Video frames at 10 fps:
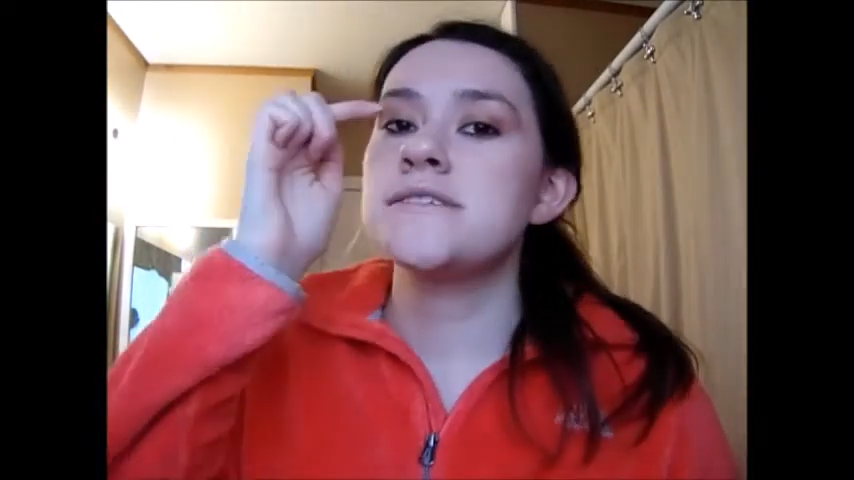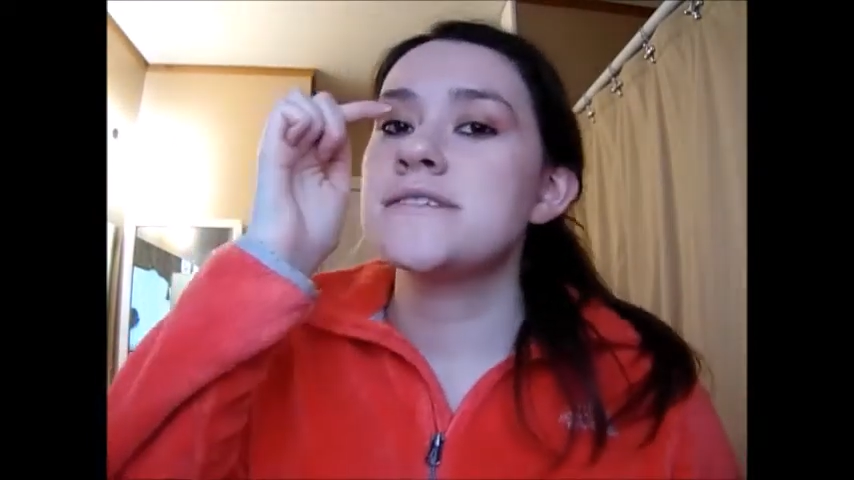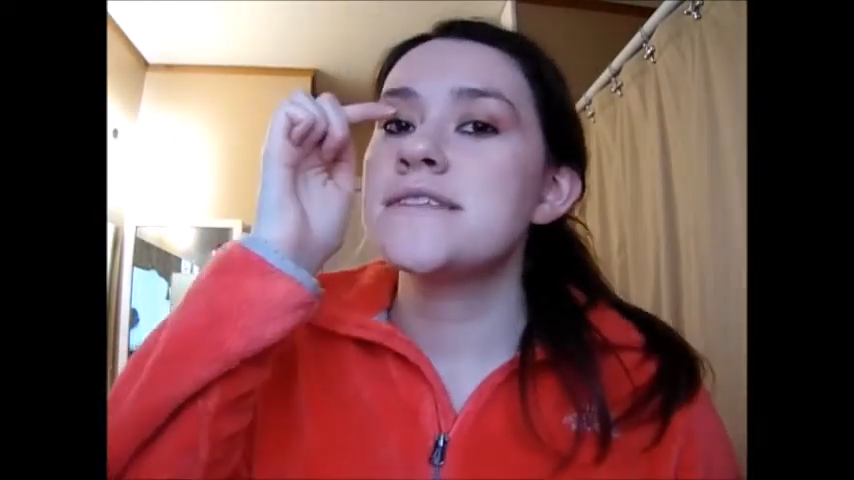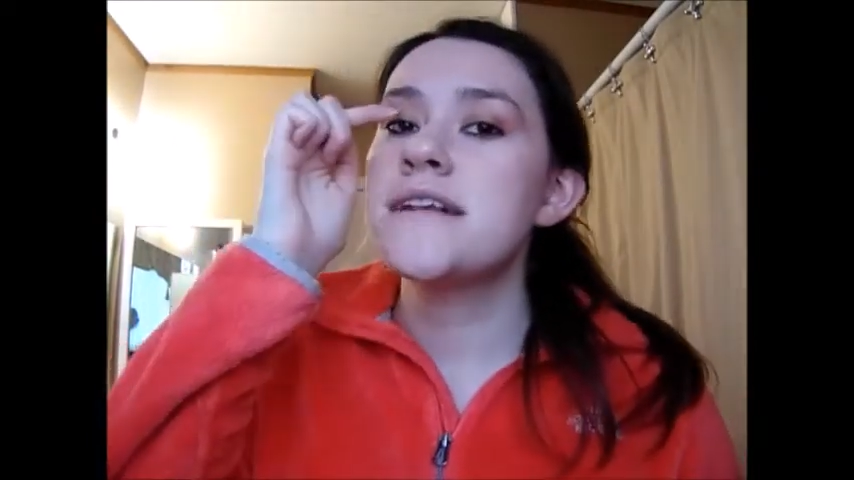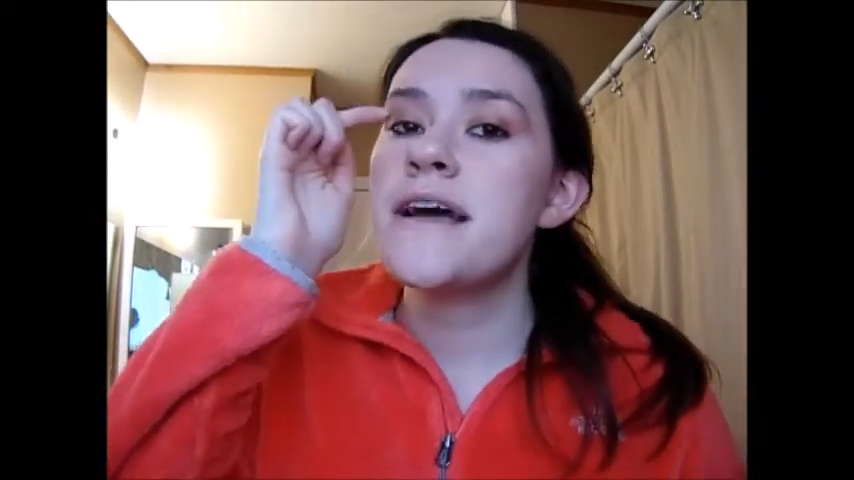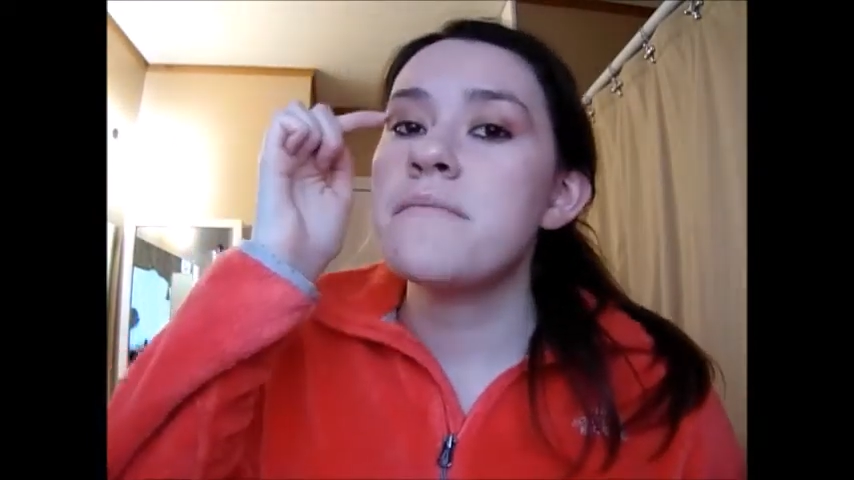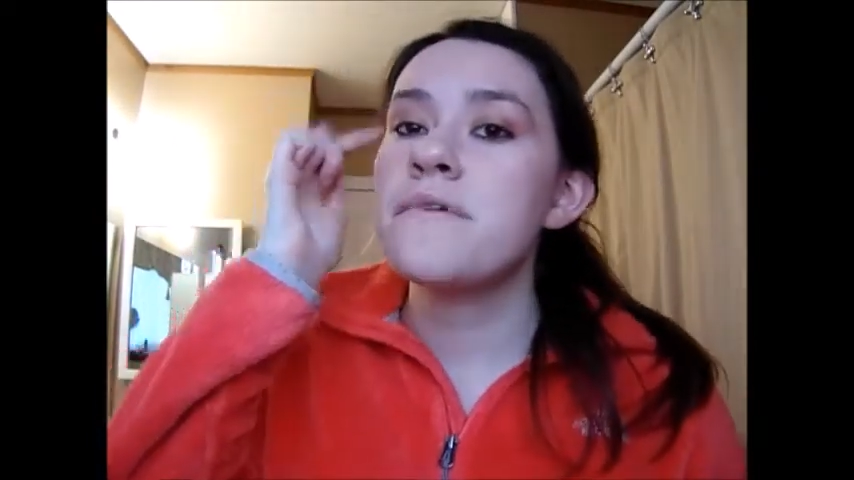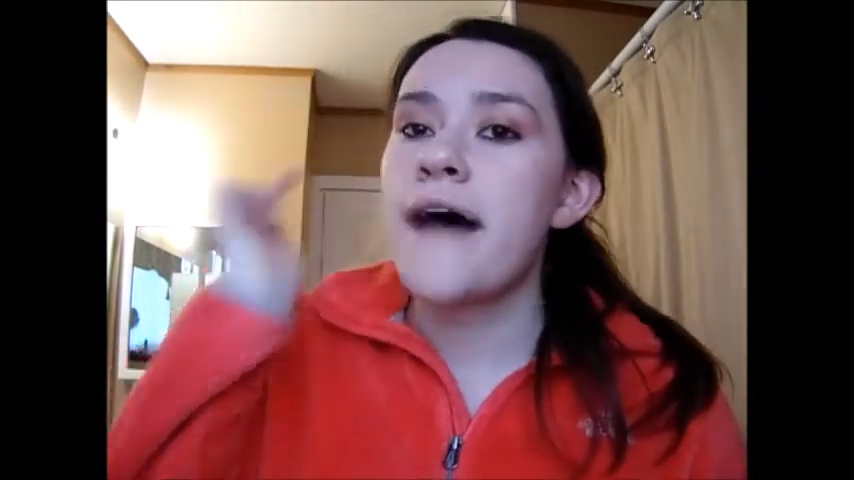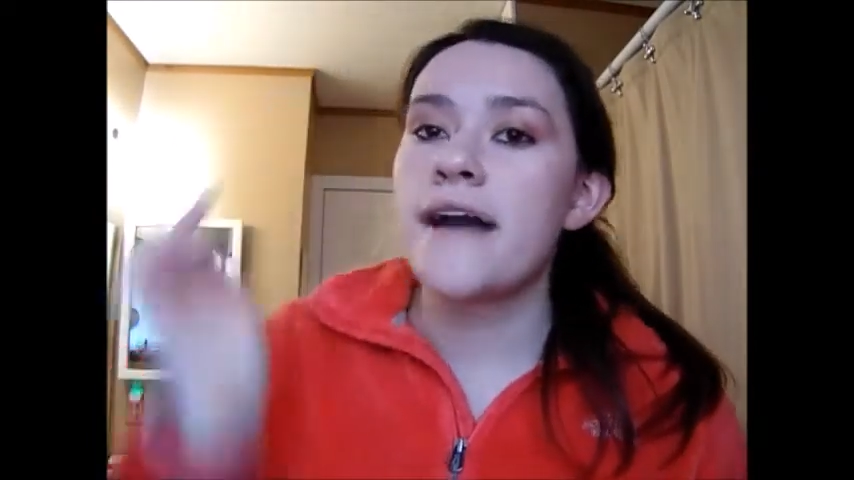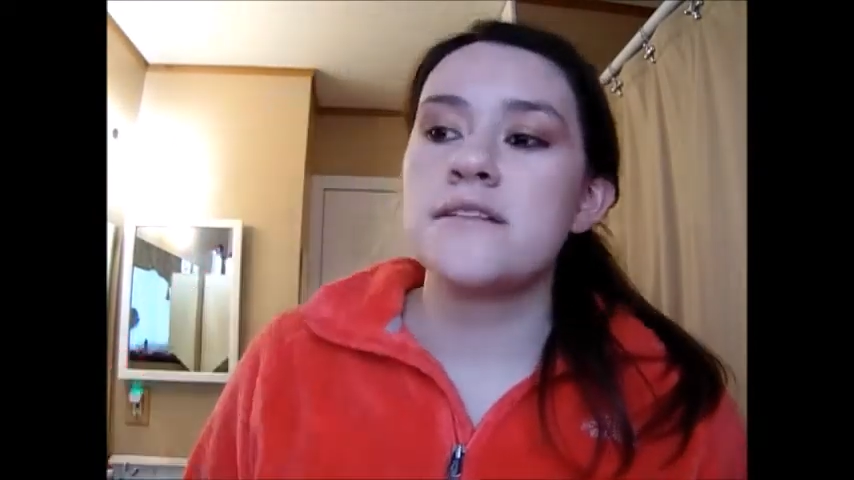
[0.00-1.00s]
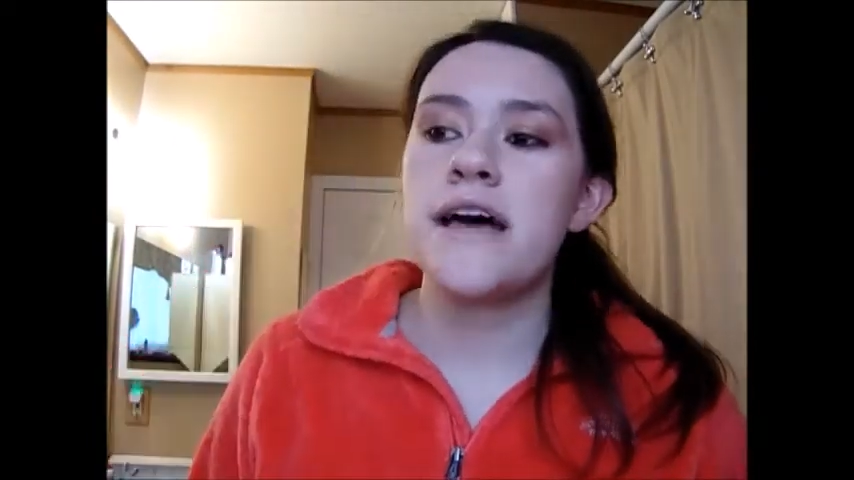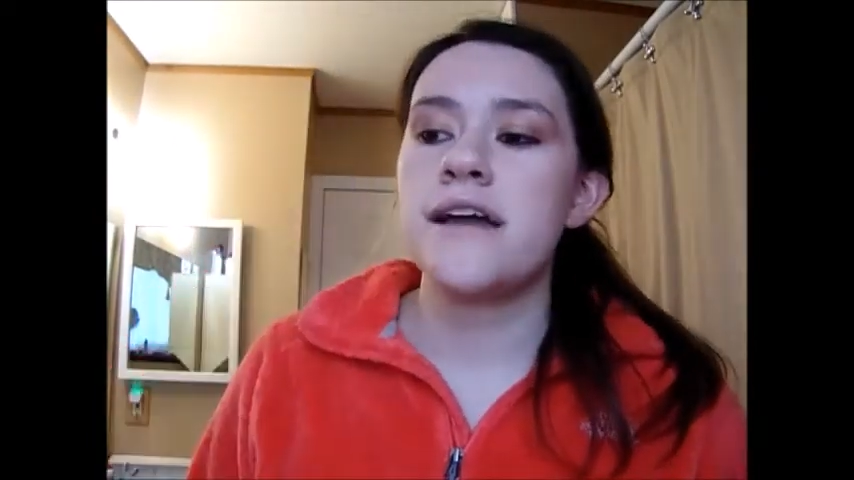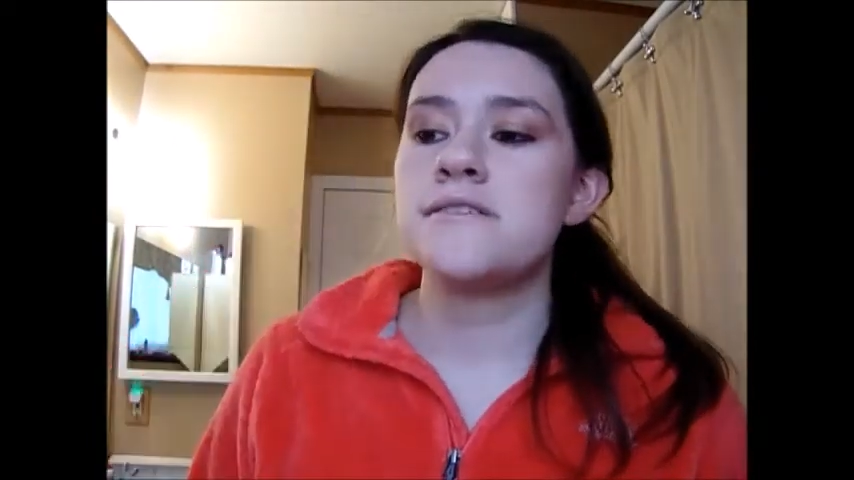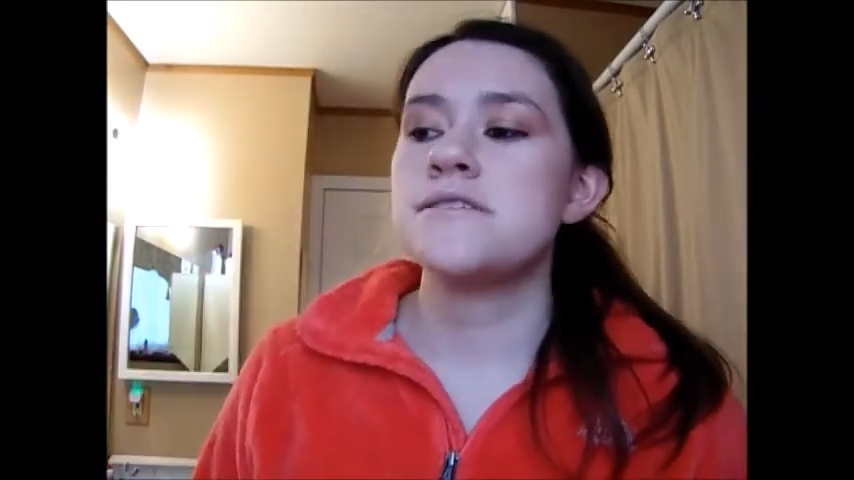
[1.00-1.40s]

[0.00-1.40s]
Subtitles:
slight black line,